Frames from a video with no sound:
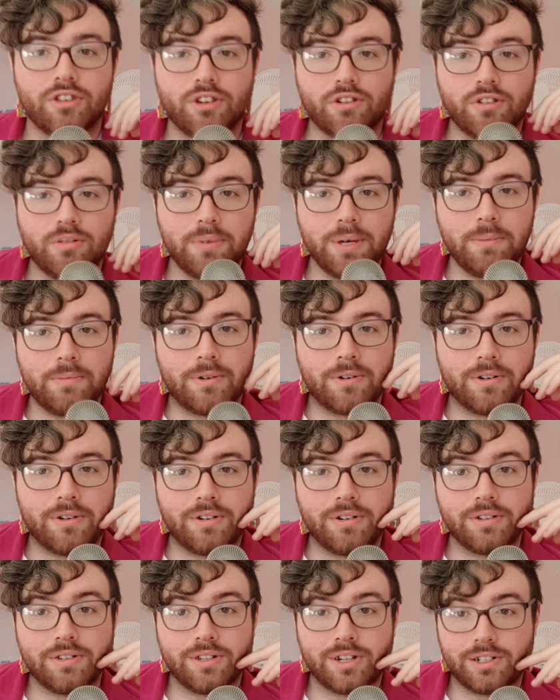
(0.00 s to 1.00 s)
There will be
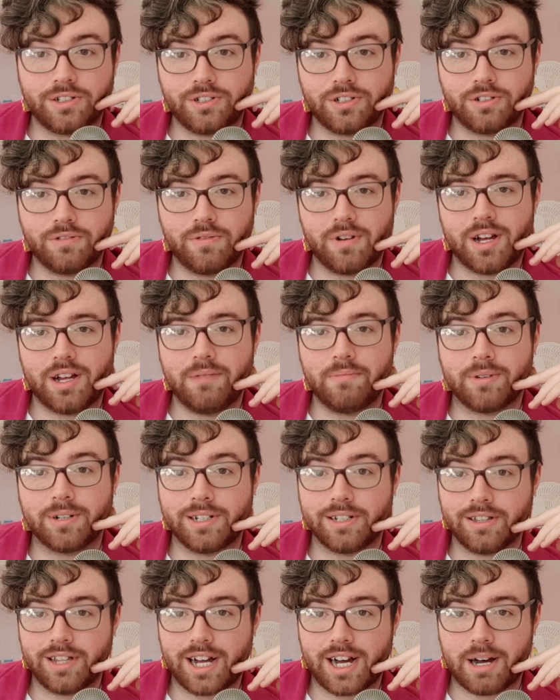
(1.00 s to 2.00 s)
more. Not sure when, but
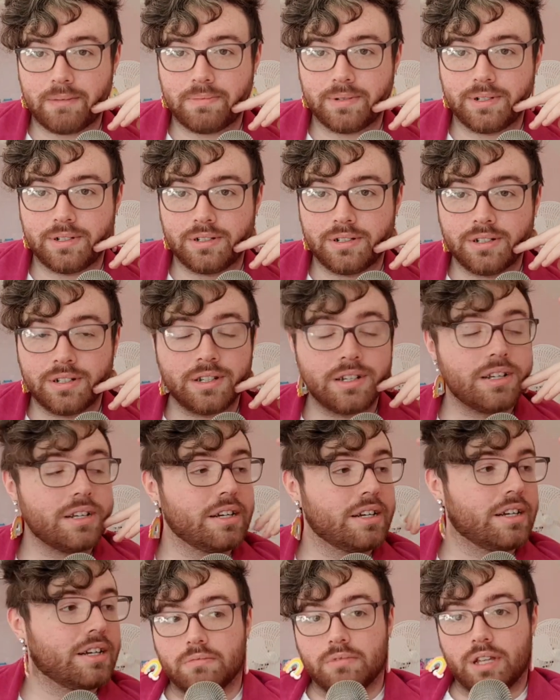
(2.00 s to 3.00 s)
it'll happen.
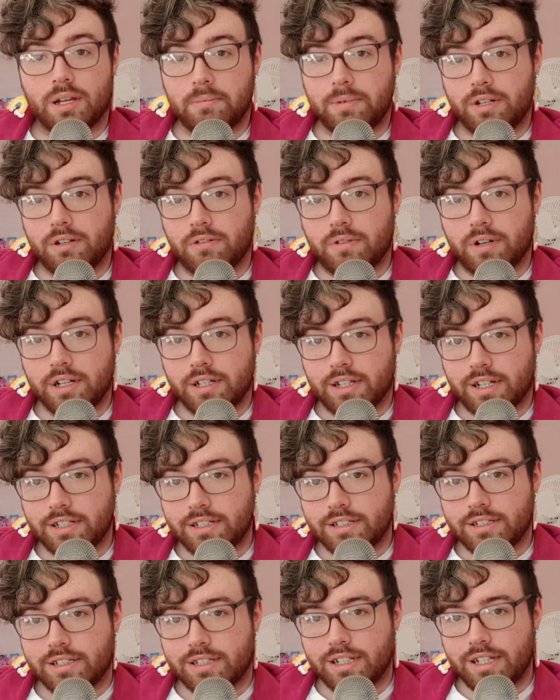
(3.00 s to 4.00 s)
Let me know what you'd
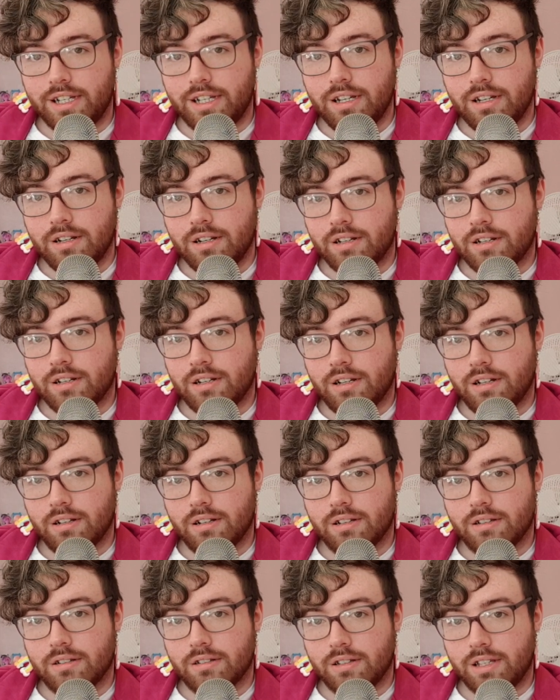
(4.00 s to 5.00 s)
like to see.
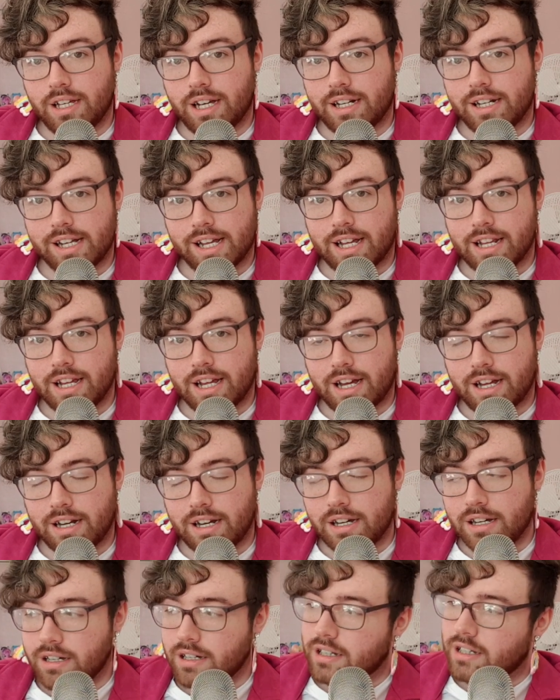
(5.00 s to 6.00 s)
Yada, yada,
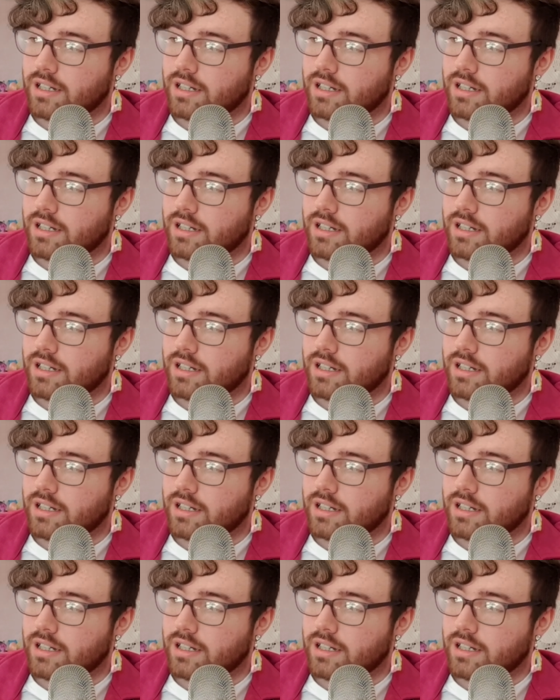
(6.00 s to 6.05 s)
yada.